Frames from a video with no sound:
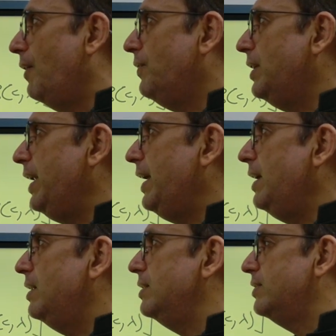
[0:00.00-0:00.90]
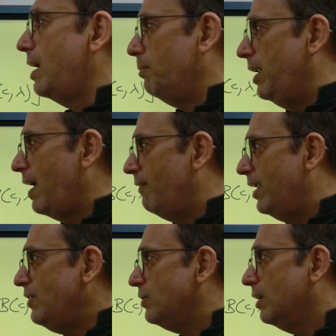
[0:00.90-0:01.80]
after taking the ensemble
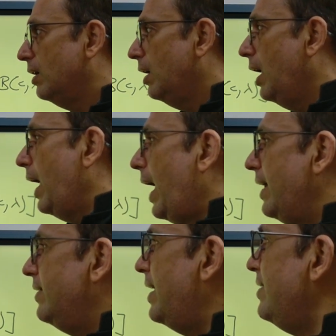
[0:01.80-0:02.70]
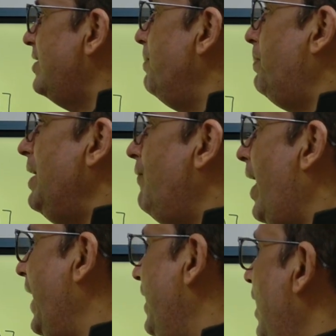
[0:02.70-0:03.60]
average and then
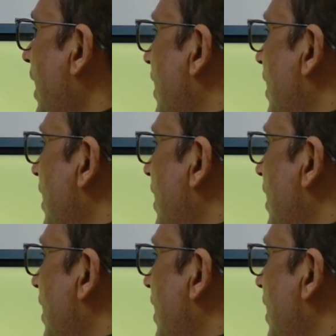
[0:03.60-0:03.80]
simplifying.